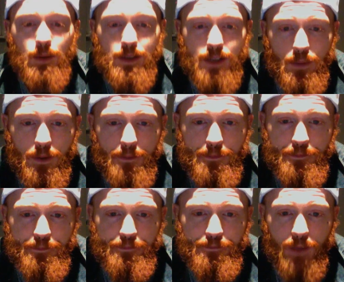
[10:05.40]
Sapien.
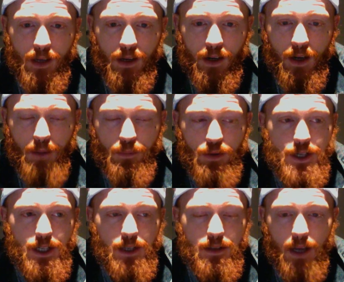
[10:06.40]
I
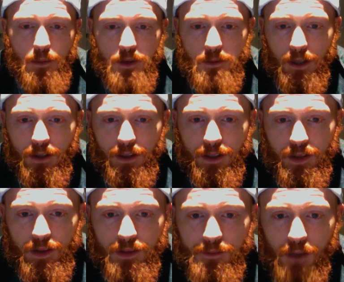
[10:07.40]
appreciate the time you spend on
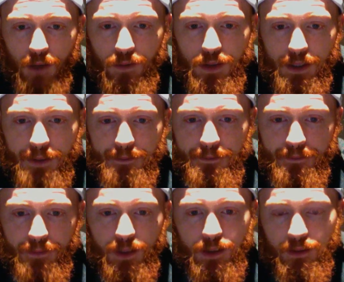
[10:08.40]
this, obviously,
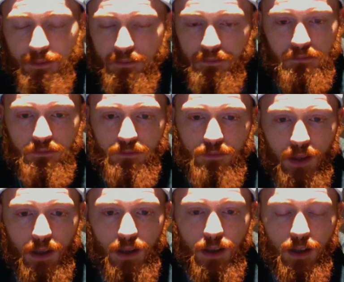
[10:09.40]
because
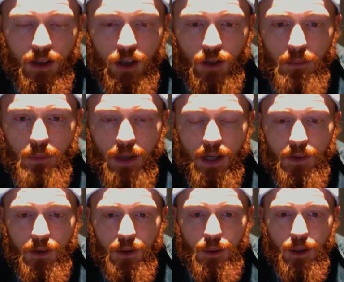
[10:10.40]
got nothing better to
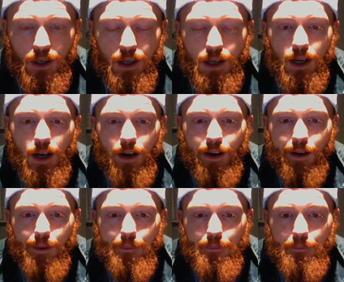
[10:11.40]
do.
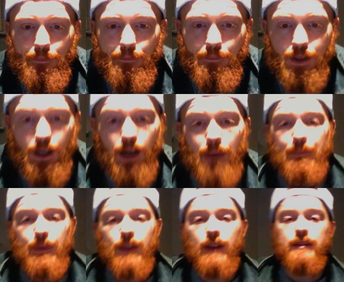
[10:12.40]
Yeah,
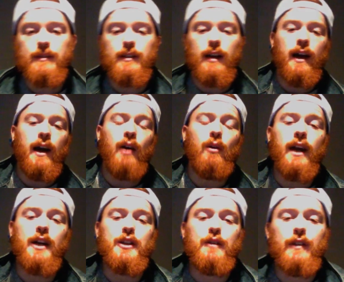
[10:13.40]
I'll
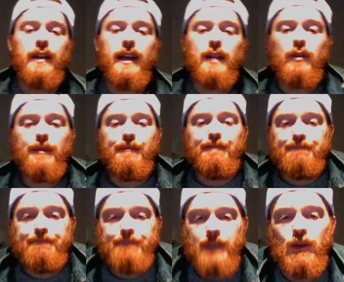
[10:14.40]
catch you for the next one.
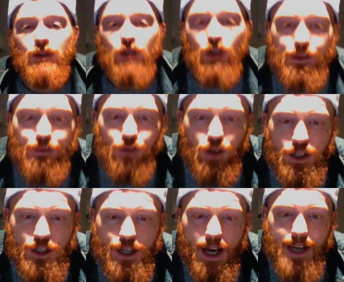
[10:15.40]
It was all in fun and
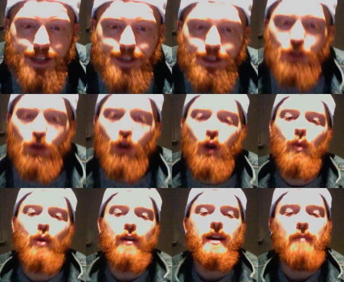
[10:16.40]
jest. Don't
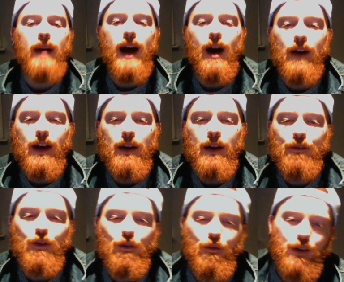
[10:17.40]
worry about it.
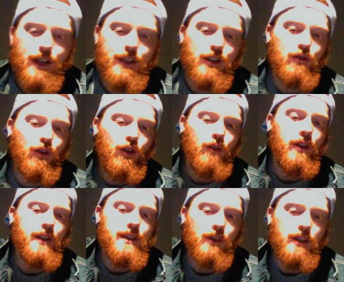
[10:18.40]
Feel free to troll on
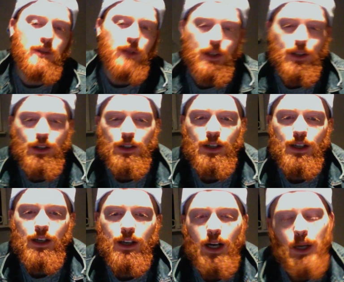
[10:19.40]
this one as well, though.
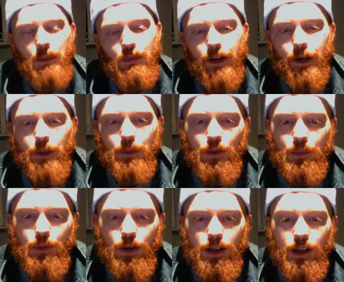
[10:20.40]
I'll bring it up at some
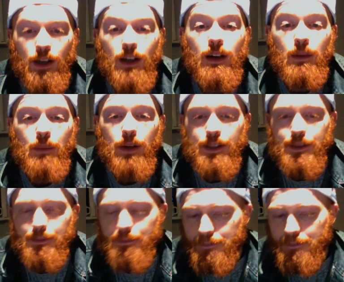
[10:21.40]
point. Peace.